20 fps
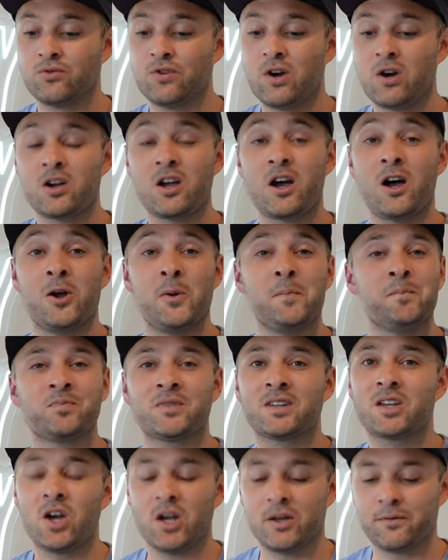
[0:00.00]
Rocco,
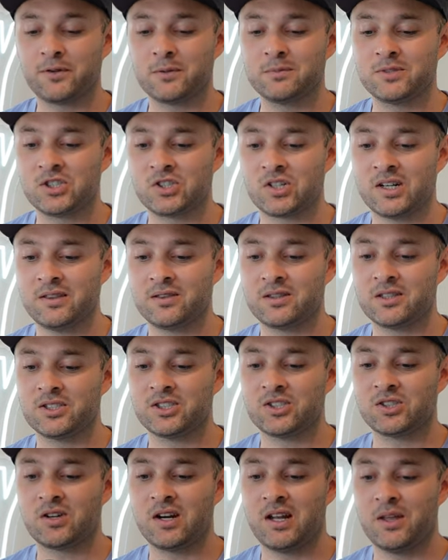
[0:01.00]
going from strength to
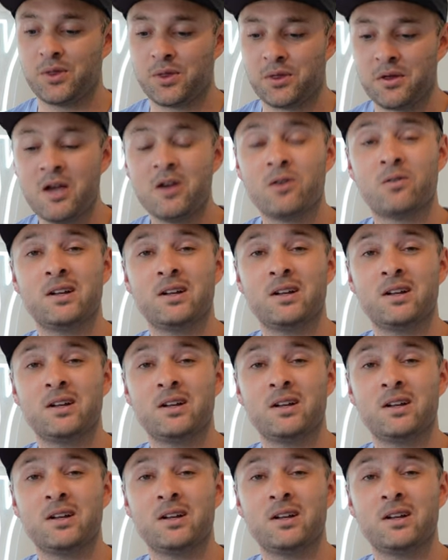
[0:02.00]
strength,